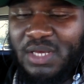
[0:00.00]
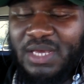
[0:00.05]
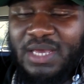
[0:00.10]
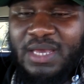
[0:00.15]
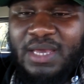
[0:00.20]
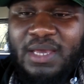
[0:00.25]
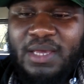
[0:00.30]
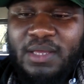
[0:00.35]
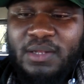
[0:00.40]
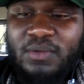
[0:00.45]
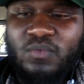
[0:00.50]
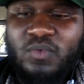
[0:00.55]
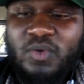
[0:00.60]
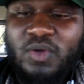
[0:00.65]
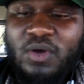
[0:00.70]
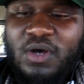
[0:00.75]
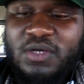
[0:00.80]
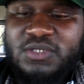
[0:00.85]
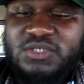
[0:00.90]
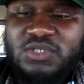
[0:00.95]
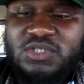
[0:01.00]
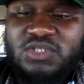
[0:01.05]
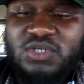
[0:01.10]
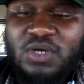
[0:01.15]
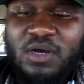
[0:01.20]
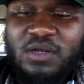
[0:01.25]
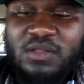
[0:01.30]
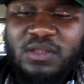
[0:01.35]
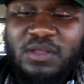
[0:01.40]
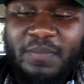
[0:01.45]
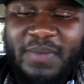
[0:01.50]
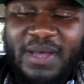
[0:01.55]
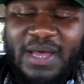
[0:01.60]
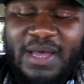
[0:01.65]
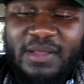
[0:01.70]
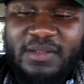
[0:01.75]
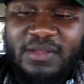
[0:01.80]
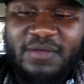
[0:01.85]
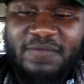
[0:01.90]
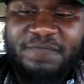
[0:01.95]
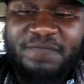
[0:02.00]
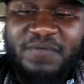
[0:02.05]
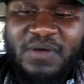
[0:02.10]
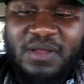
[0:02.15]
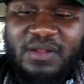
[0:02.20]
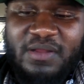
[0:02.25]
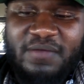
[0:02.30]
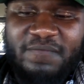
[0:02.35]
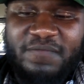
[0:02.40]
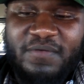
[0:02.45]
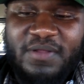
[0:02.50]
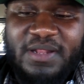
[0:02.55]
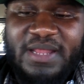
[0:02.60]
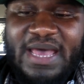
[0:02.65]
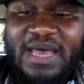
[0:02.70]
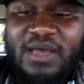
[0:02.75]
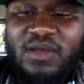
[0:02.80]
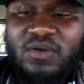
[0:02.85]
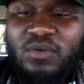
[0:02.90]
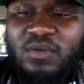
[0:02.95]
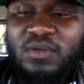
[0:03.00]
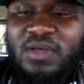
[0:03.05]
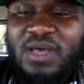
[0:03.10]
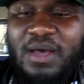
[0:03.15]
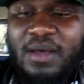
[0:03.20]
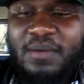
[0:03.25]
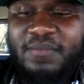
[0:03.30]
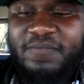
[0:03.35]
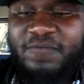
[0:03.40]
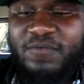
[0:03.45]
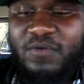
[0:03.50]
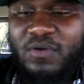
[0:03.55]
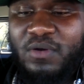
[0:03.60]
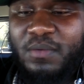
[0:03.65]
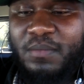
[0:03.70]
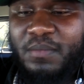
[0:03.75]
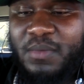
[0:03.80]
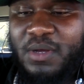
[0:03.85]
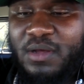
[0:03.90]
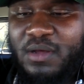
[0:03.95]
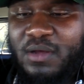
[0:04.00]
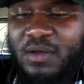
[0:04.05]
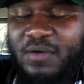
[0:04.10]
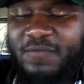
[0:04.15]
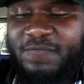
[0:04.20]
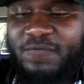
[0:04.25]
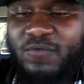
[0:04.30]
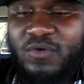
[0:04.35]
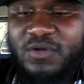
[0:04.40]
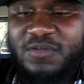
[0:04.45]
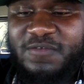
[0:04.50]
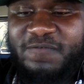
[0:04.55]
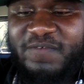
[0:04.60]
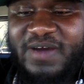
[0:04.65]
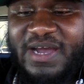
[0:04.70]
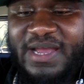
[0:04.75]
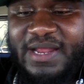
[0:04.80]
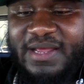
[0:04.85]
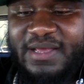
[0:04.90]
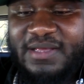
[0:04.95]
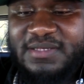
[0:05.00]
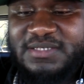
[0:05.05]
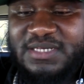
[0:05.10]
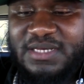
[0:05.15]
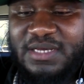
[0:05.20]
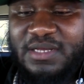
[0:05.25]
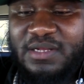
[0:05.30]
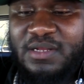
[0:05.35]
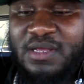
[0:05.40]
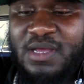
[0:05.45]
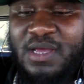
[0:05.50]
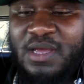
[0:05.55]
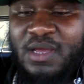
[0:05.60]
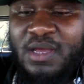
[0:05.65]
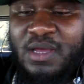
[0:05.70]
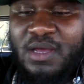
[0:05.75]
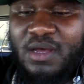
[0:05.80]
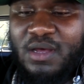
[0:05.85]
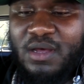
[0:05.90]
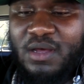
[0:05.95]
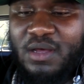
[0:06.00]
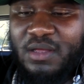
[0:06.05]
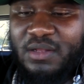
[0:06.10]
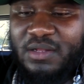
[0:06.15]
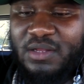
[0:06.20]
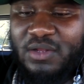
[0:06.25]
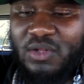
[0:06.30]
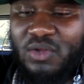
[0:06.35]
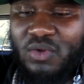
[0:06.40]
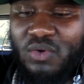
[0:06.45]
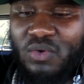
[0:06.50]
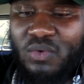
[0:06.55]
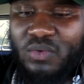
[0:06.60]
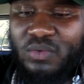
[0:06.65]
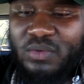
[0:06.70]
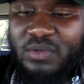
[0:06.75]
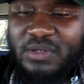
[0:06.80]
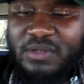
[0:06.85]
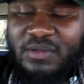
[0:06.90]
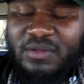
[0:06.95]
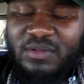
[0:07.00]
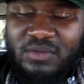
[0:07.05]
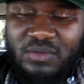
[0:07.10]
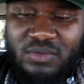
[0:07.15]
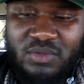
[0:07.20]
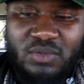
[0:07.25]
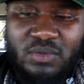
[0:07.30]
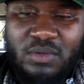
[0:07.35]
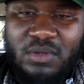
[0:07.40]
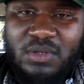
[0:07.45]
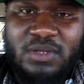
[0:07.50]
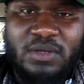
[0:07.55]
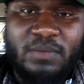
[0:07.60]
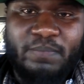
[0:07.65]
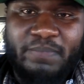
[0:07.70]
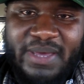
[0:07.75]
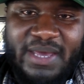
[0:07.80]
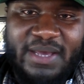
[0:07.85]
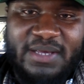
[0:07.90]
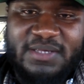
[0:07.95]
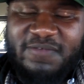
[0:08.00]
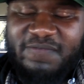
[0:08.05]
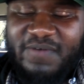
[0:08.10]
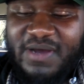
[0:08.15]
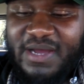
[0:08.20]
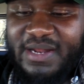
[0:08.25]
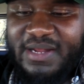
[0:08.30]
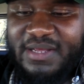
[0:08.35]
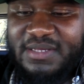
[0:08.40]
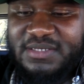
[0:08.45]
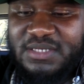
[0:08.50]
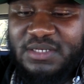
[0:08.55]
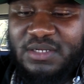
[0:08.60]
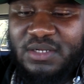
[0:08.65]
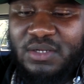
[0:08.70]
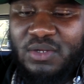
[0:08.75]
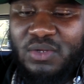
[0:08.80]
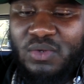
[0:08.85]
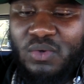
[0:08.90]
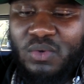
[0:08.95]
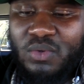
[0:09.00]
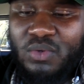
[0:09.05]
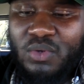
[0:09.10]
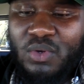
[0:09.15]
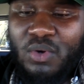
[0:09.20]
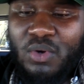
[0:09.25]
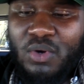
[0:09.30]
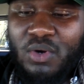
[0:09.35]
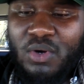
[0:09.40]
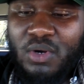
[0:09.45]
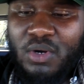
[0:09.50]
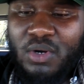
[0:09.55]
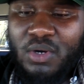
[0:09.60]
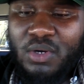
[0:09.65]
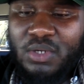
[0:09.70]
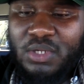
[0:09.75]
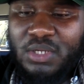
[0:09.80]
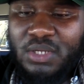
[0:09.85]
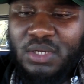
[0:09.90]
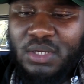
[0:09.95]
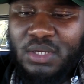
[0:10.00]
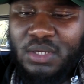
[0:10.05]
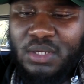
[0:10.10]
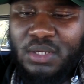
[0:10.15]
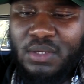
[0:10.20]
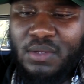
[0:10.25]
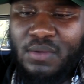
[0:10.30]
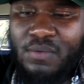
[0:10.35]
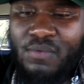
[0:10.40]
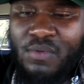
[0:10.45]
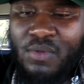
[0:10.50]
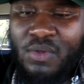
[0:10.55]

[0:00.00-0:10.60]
And we also talked about the funding for that could come from, of course, financing the loan, the banks financing the loan, or the